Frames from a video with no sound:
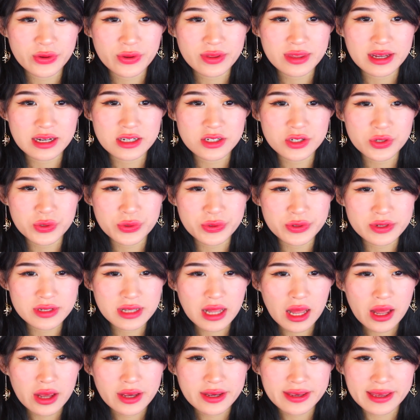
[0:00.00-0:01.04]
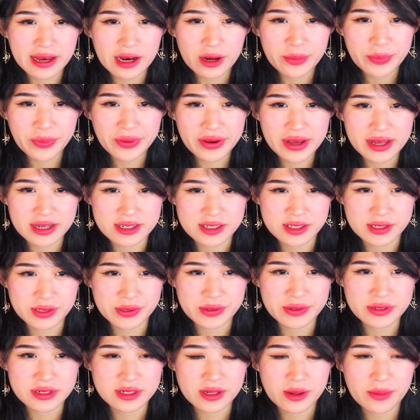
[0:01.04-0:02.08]
you that dual cowboy
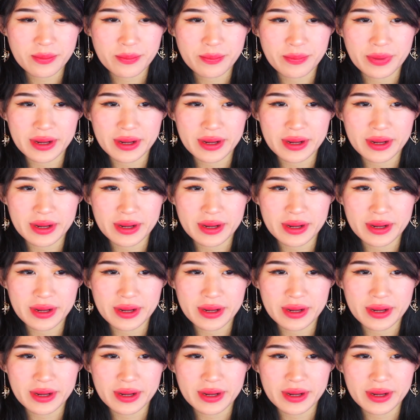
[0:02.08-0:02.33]
escort.